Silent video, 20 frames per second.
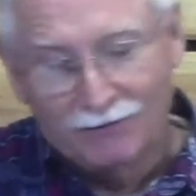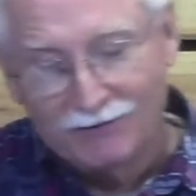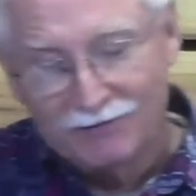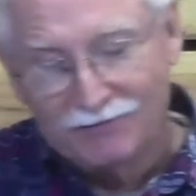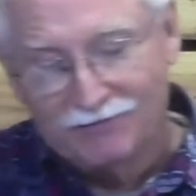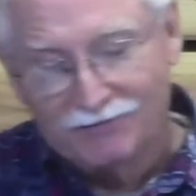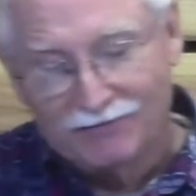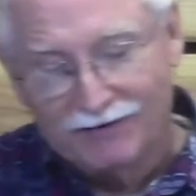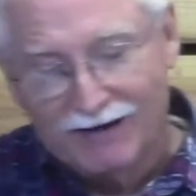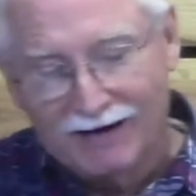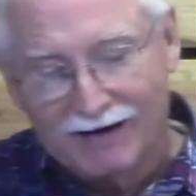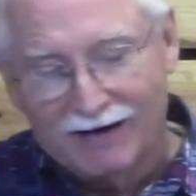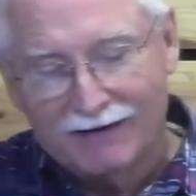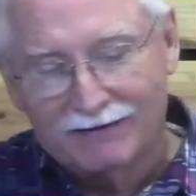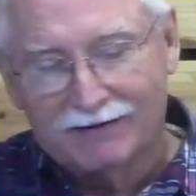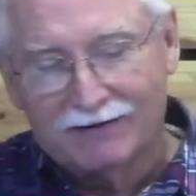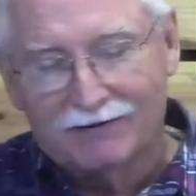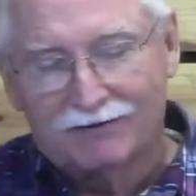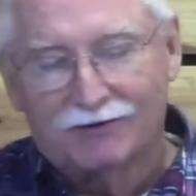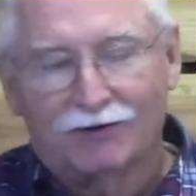find
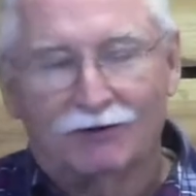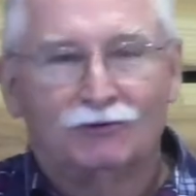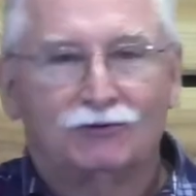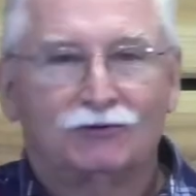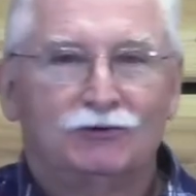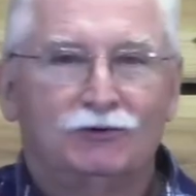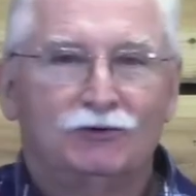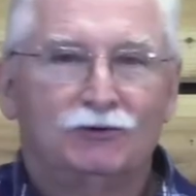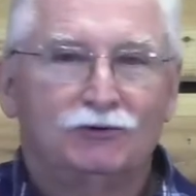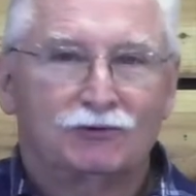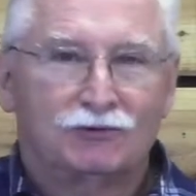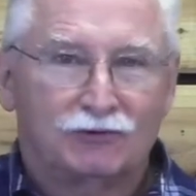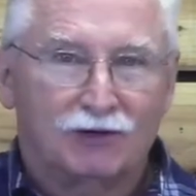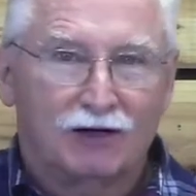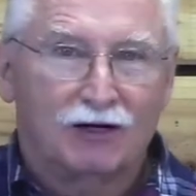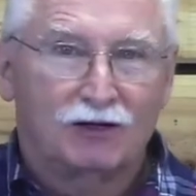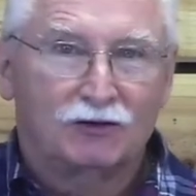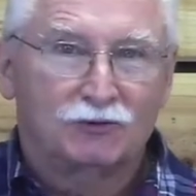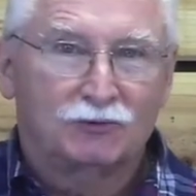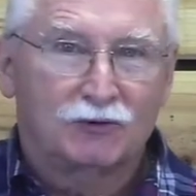that those two
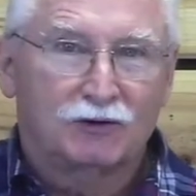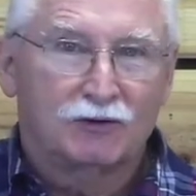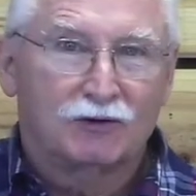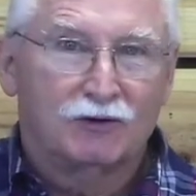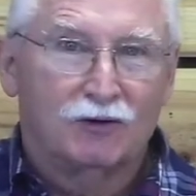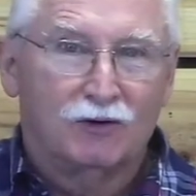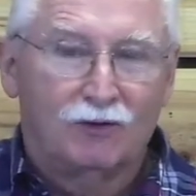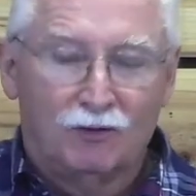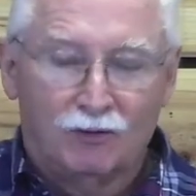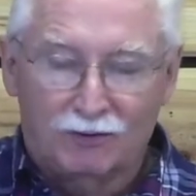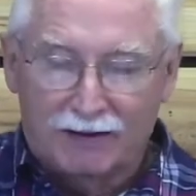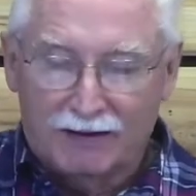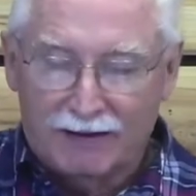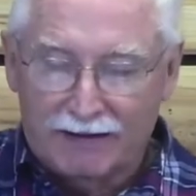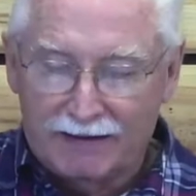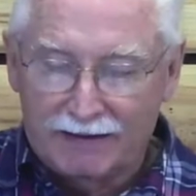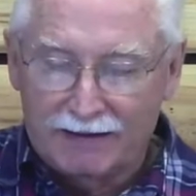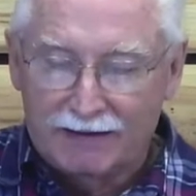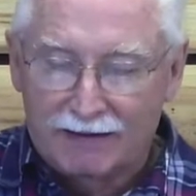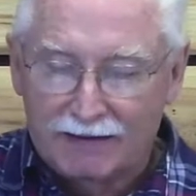sons were to hold
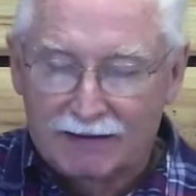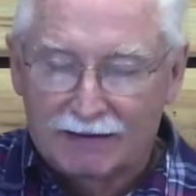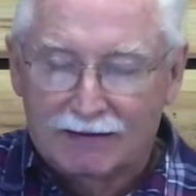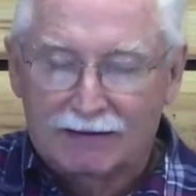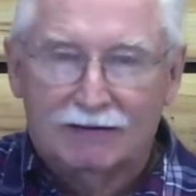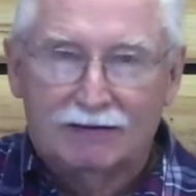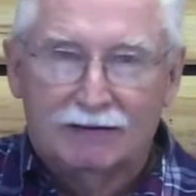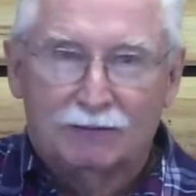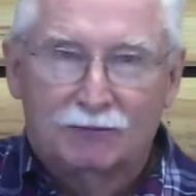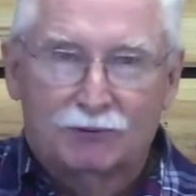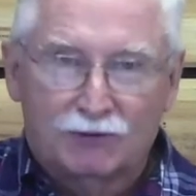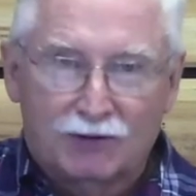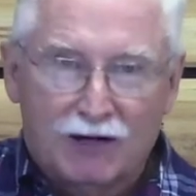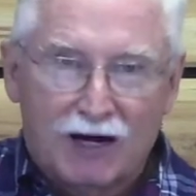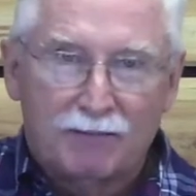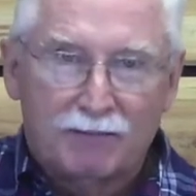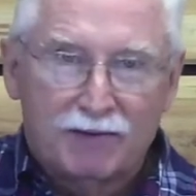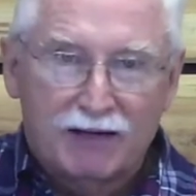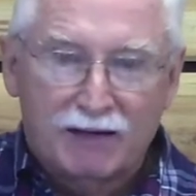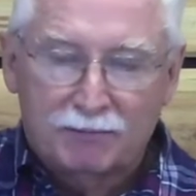a
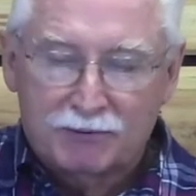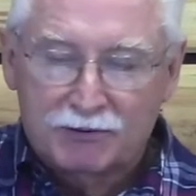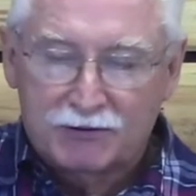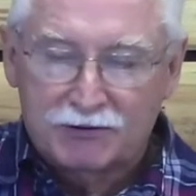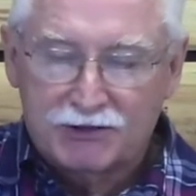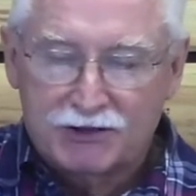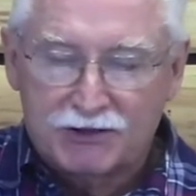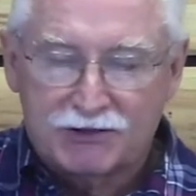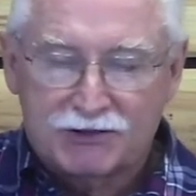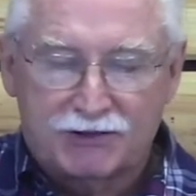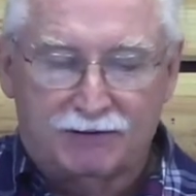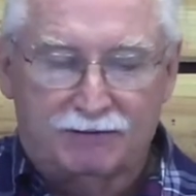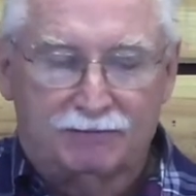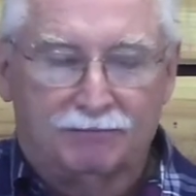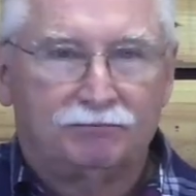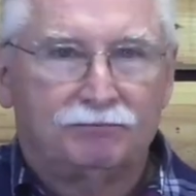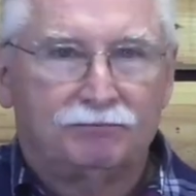prominent position